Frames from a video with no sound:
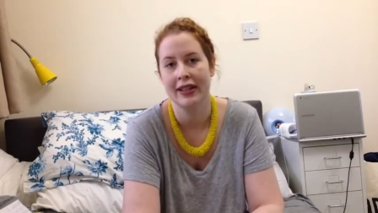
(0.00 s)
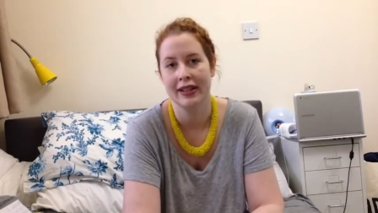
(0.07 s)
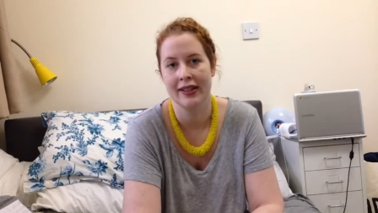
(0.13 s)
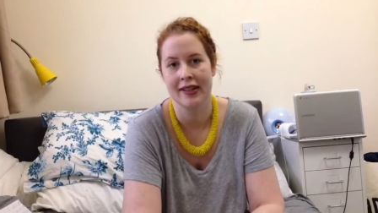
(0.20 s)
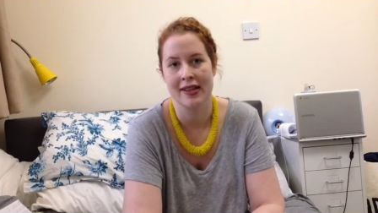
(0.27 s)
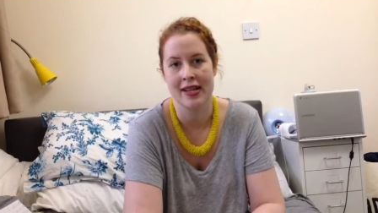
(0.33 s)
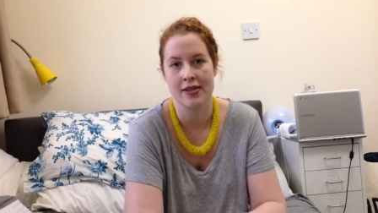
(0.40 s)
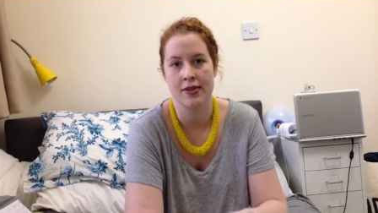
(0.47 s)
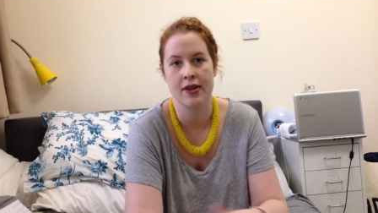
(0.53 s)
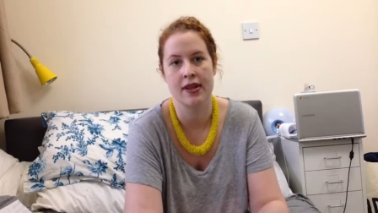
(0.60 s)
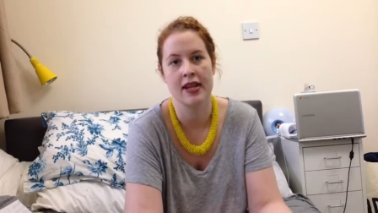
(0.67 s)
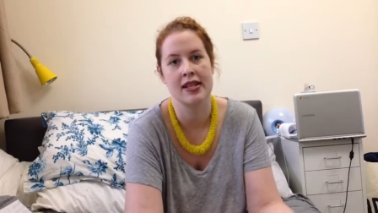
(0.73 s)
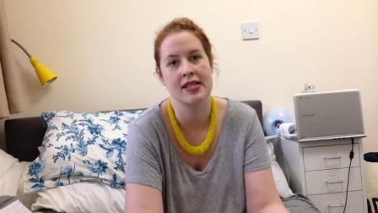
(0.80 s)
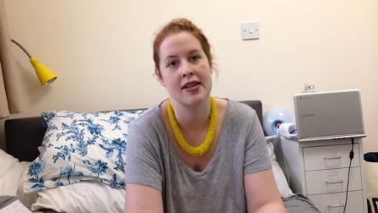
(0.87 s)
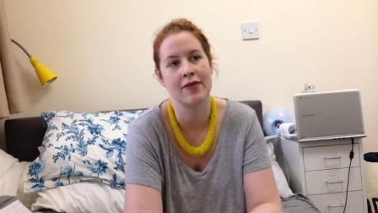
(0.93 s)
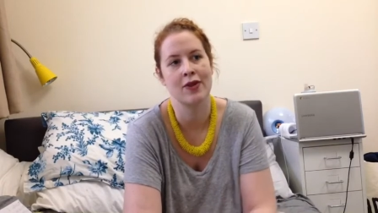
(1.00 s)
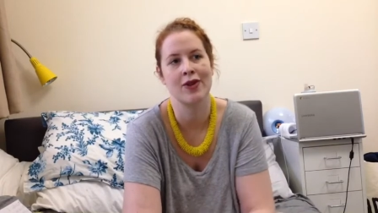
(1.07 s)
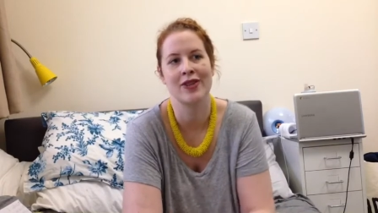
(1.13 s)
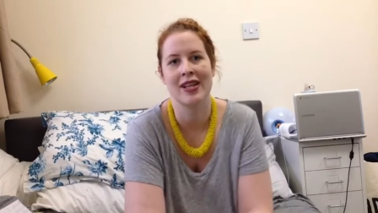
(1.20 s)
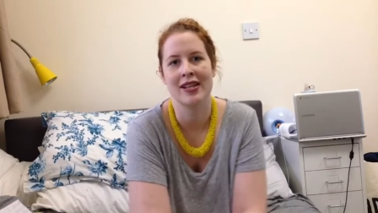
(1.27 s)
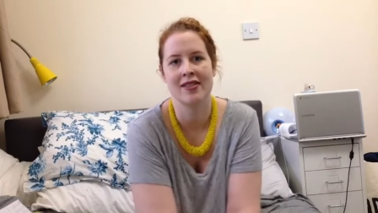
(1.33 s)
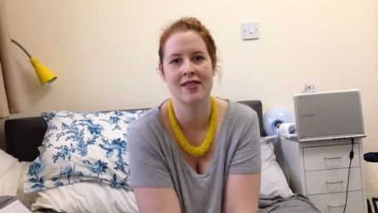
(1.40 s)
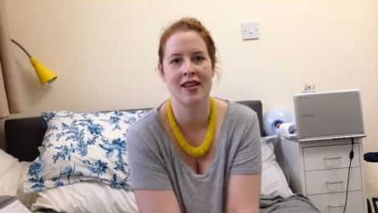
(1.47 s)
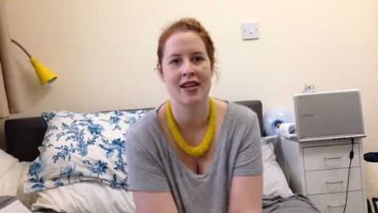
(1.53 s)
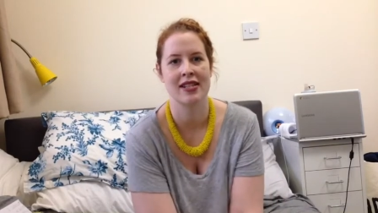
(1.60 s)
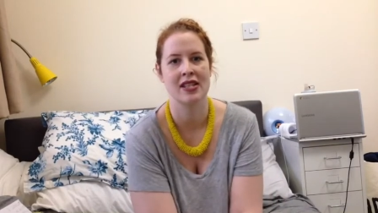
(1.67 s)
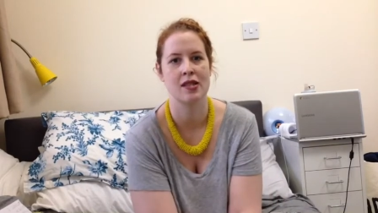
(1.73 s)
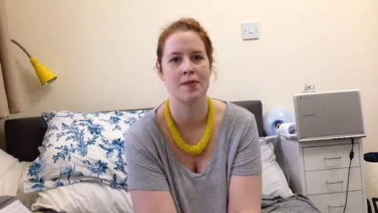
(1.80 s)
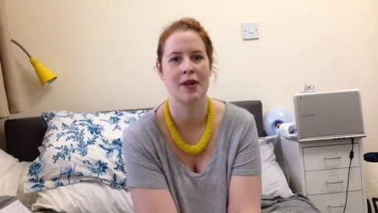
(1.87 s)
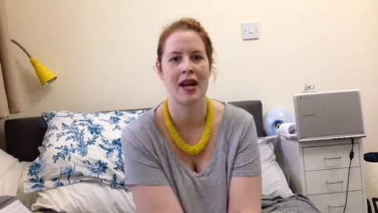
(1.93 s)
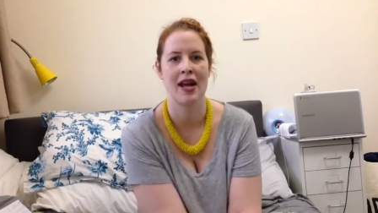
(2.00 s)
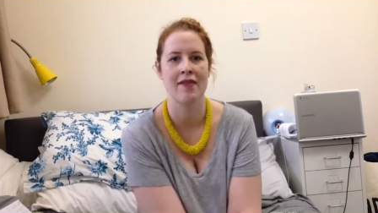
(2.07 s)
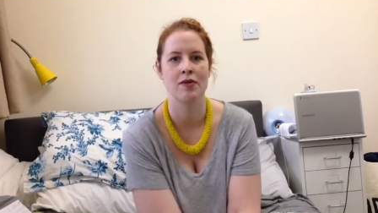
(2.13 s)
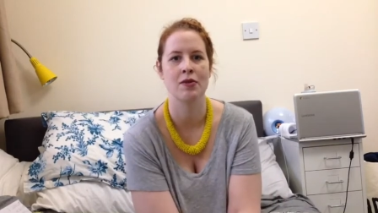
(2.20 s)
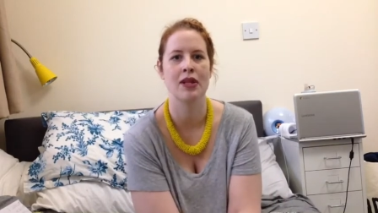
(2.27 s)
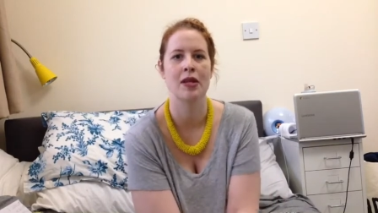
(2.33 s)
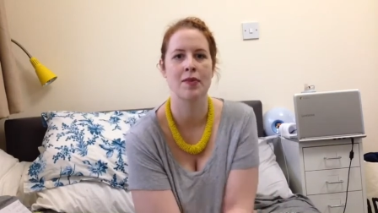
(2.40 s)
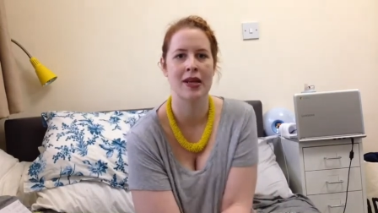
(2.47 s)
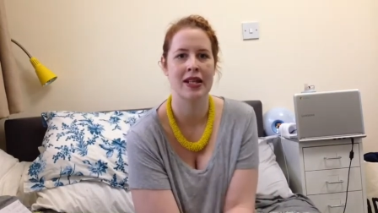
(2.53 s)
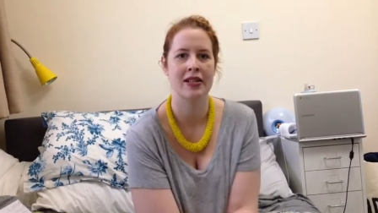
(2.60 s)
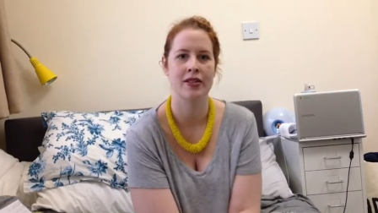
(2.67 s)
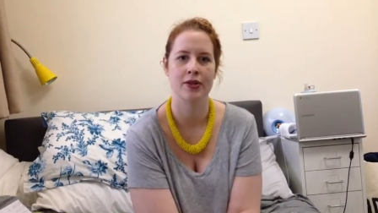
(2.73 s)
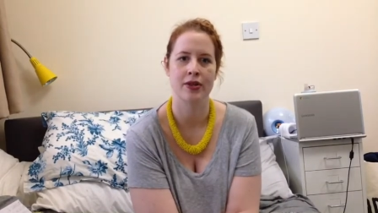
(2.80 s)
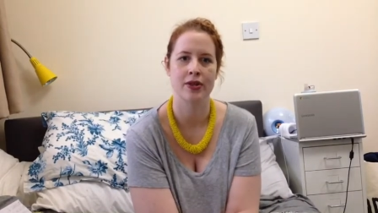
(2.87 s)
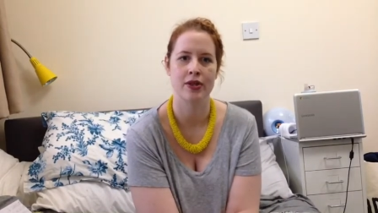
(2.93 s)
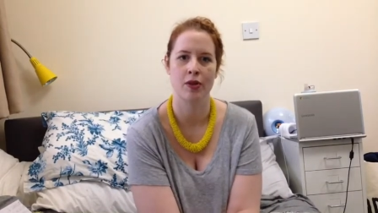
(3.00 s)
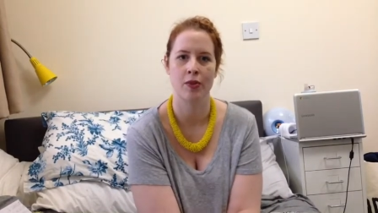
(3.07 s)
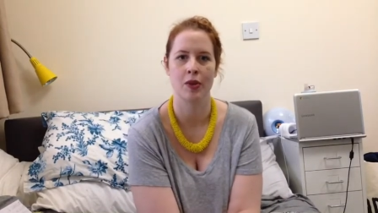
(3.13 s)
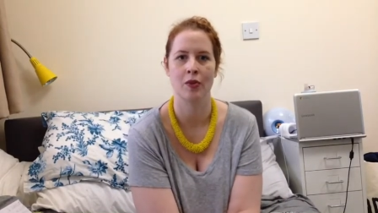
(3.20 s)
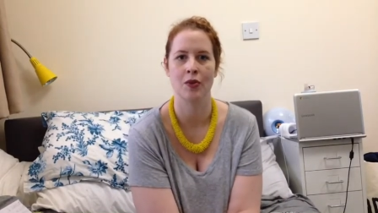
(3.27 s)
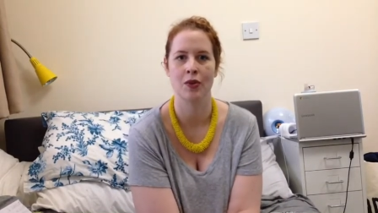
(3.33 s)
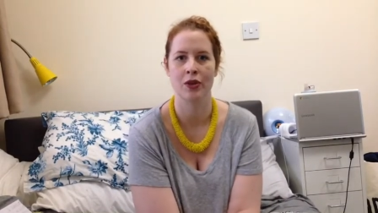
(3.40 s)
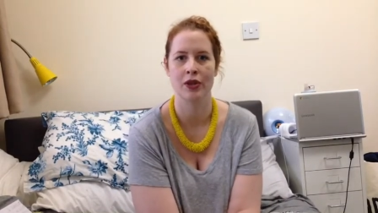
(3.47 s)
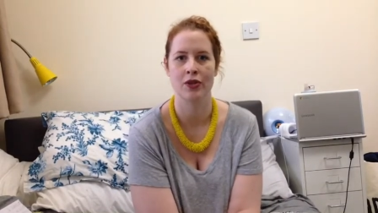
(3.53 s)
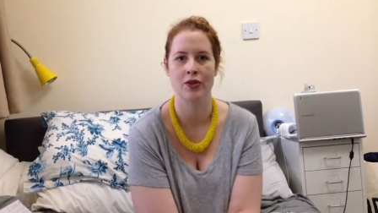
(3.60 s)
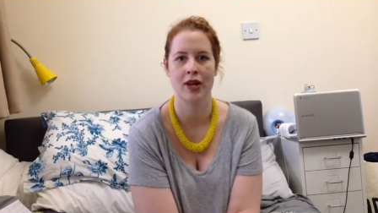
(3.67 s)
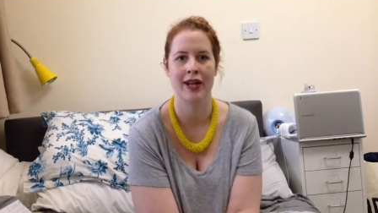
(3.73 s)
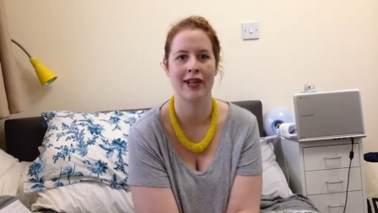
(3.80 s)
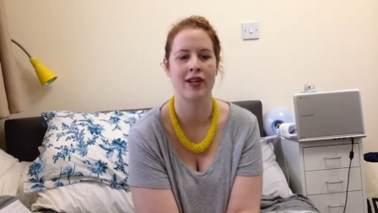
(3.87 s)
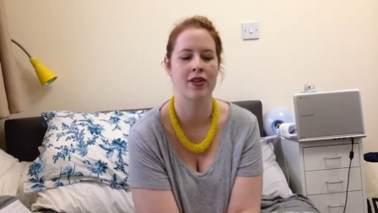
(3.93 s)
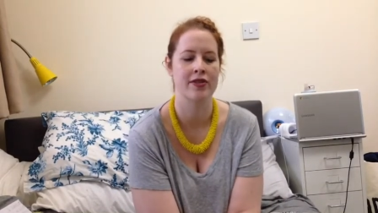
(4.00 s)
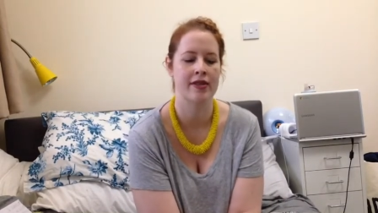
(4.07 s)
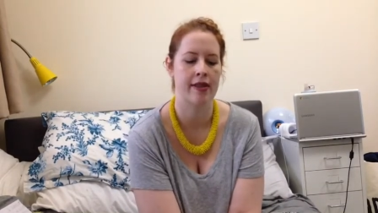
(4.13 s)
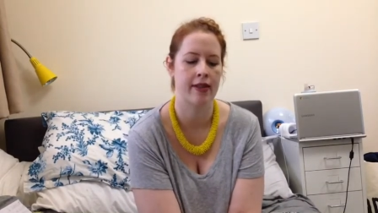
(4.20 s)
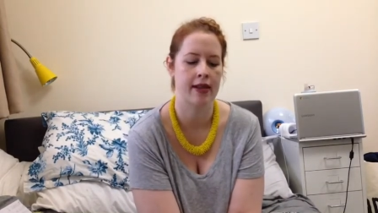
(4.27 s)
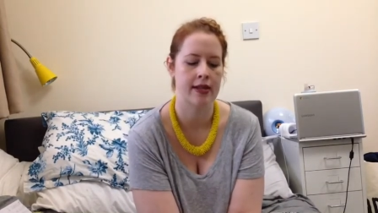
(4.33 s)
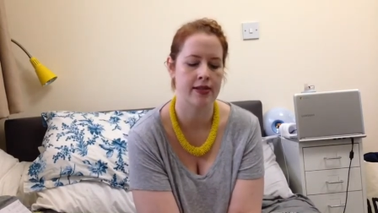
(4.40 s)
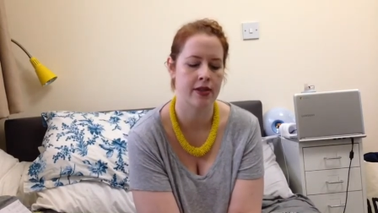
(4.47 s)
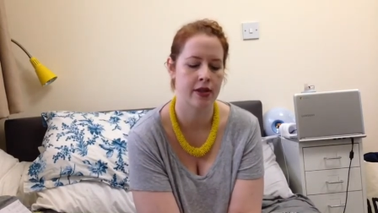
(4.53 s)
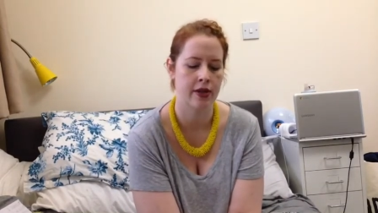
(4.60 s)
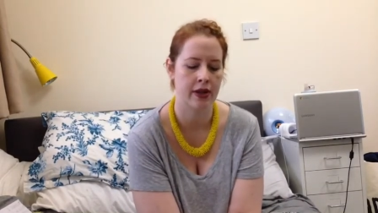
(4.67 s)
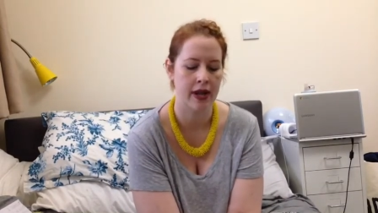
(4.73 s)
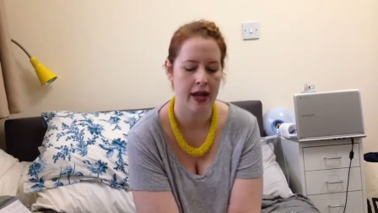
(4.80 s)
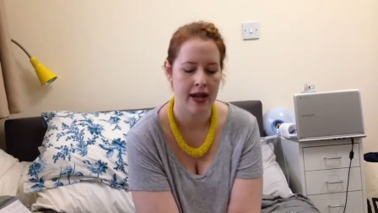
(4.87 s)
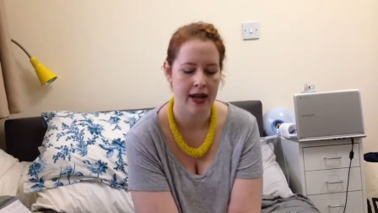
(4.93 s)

you know, that sort of thing as I've gone down sizes. But I haven't really been to a shopping mall and tried lots of things on.